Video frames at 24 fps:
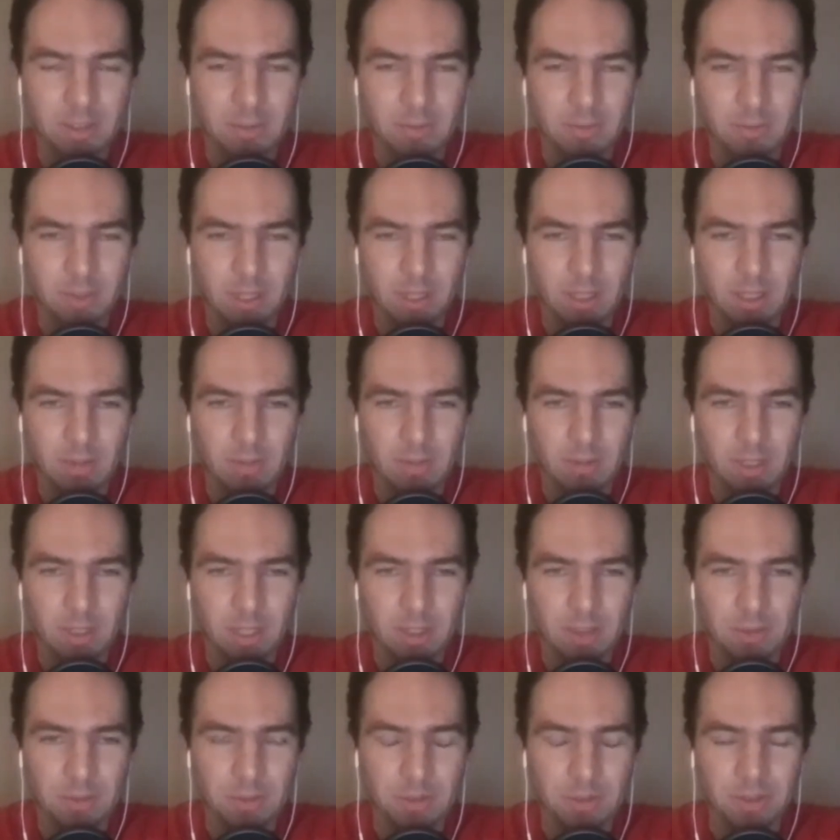I'm
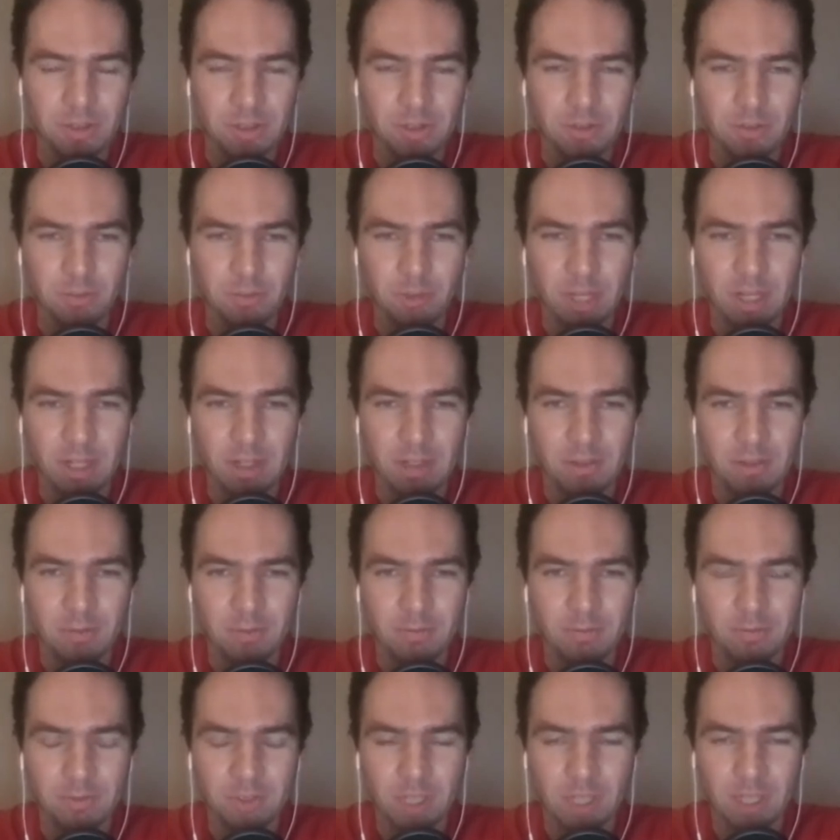glad you mentioned
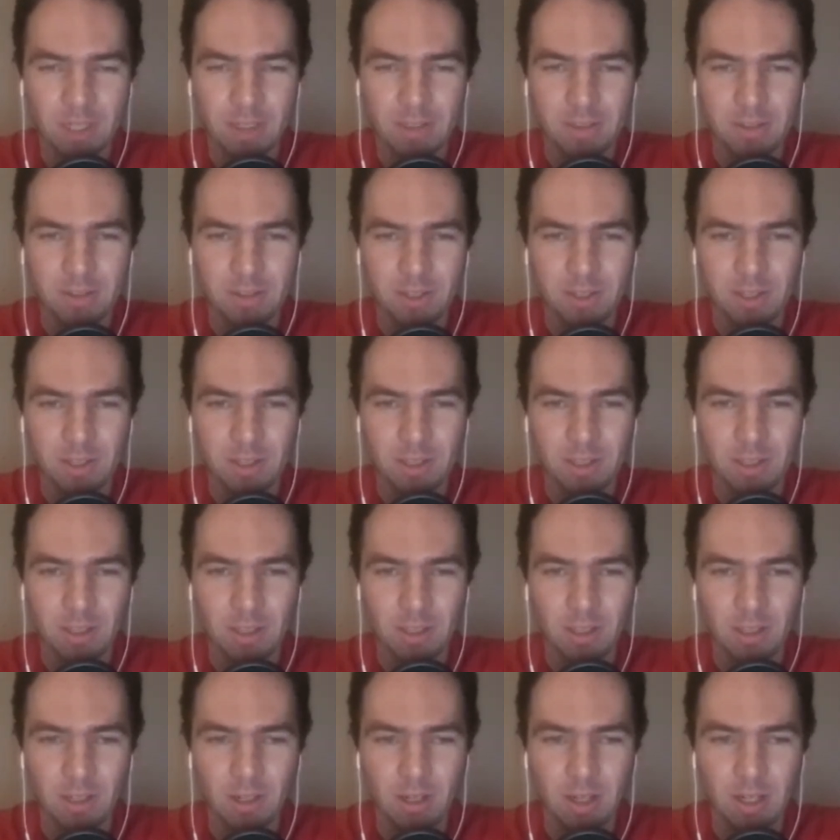Bellingham, Jack, because
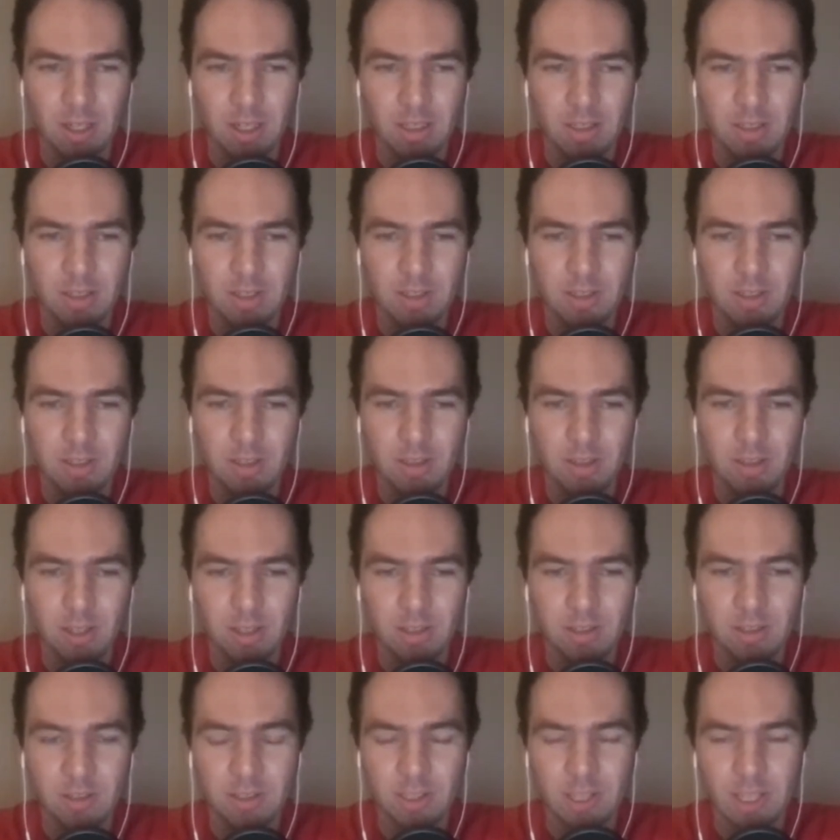I'd
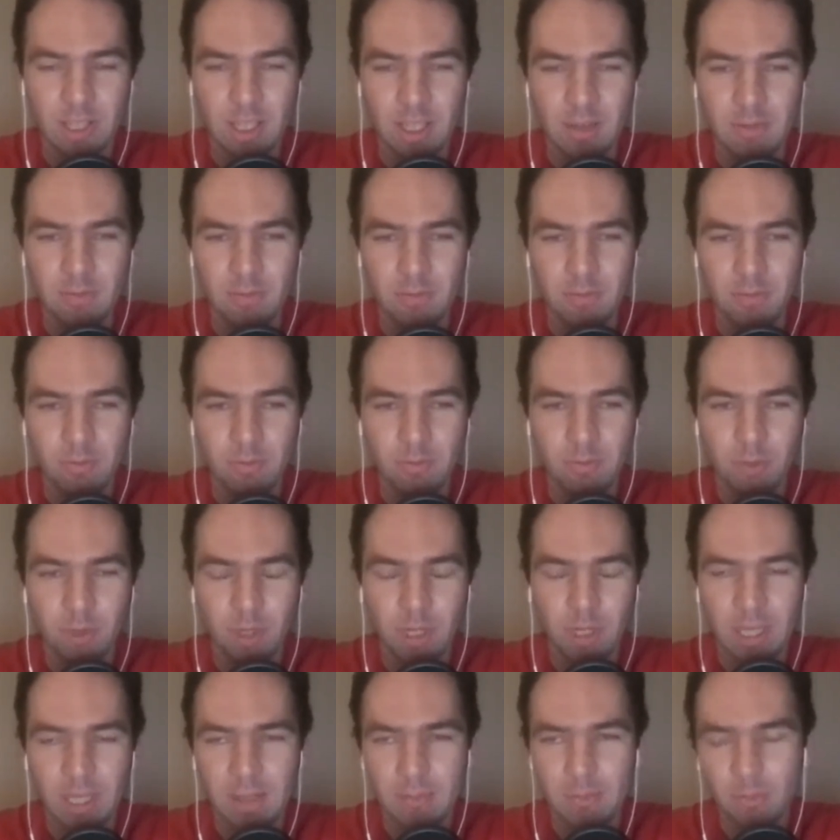like to see him
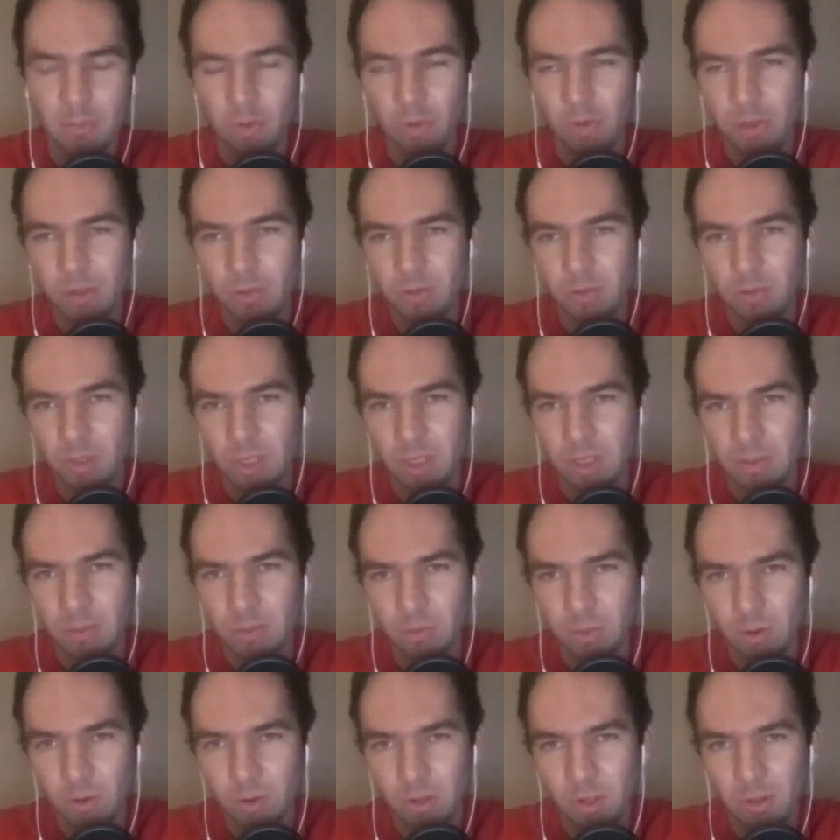play more in the
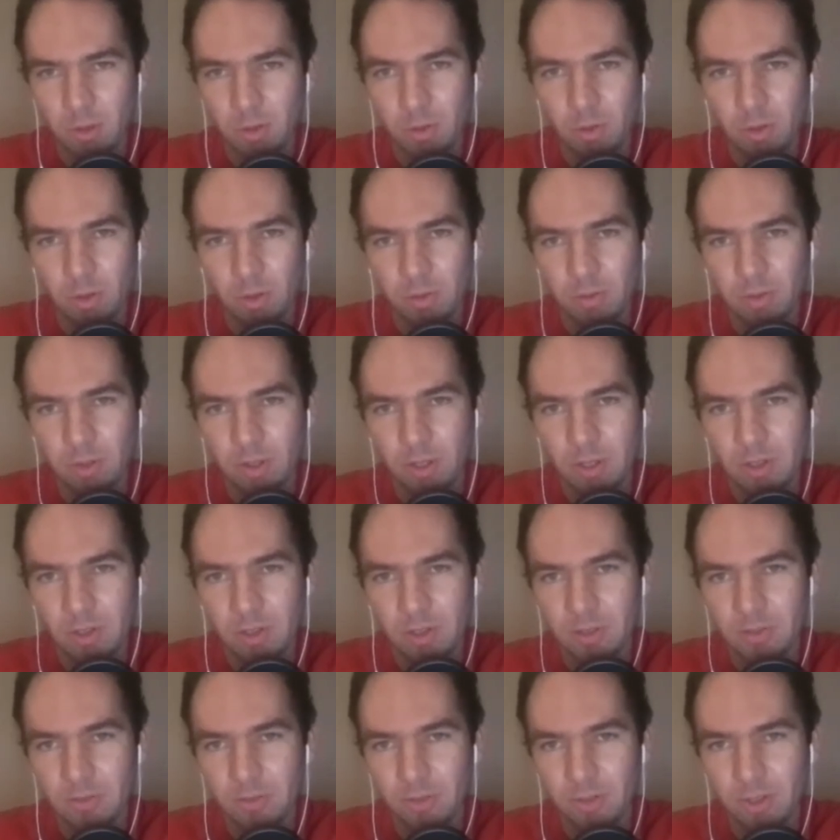World Cup qualifiers
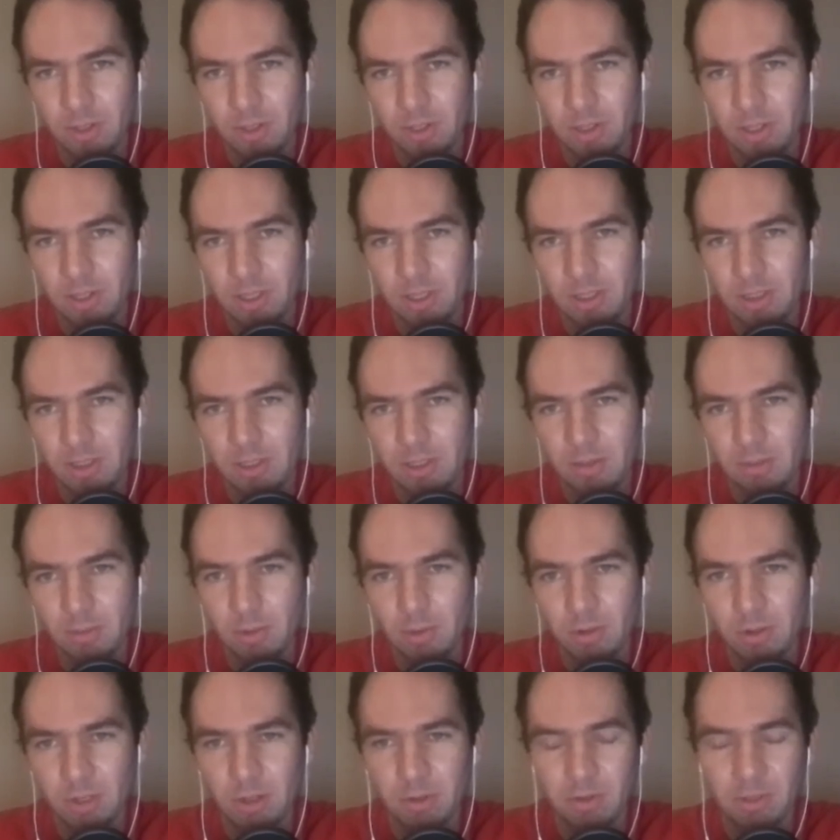and the friendlies leading into the
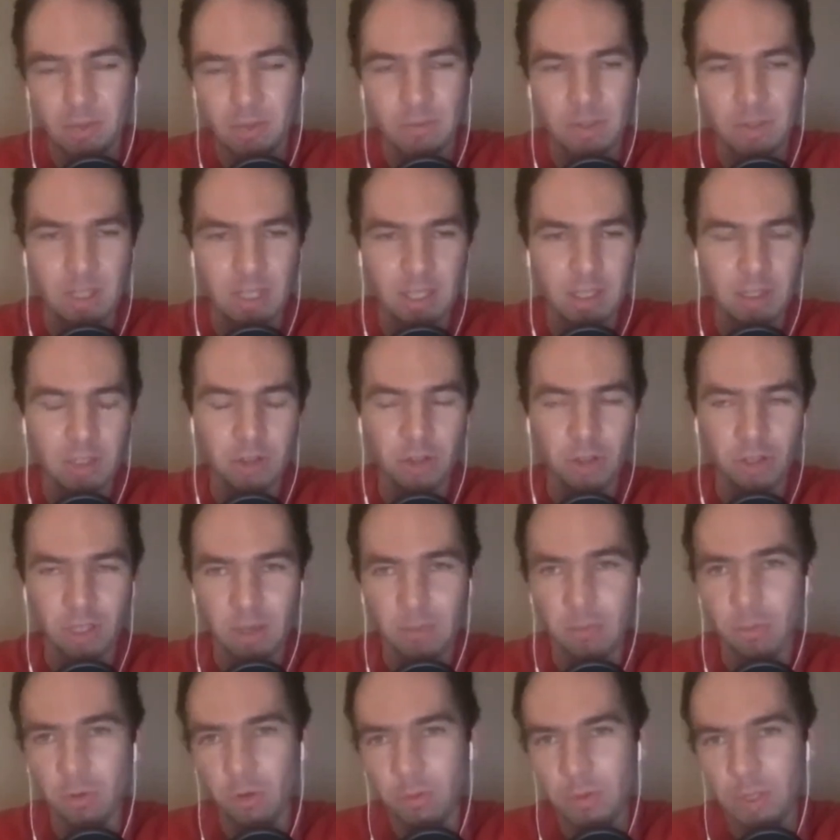World Cup, because I think he should
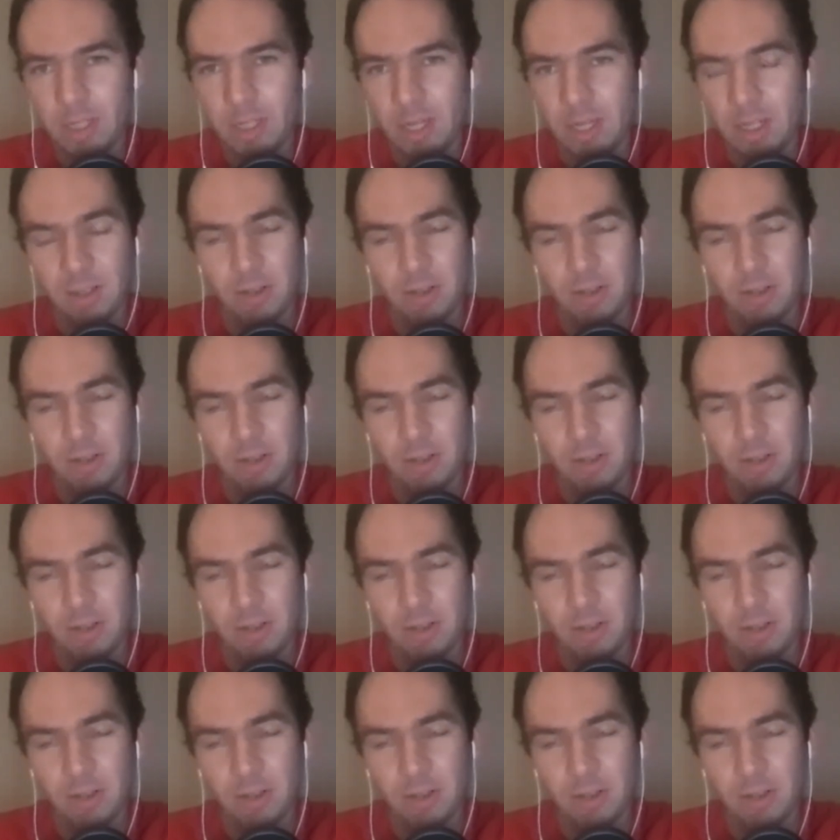get more minutes.